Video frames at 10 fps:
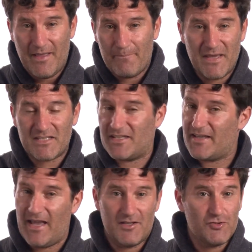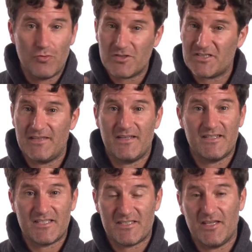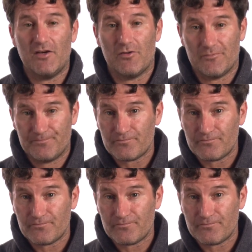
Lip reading: mix it again, and you will see that it's still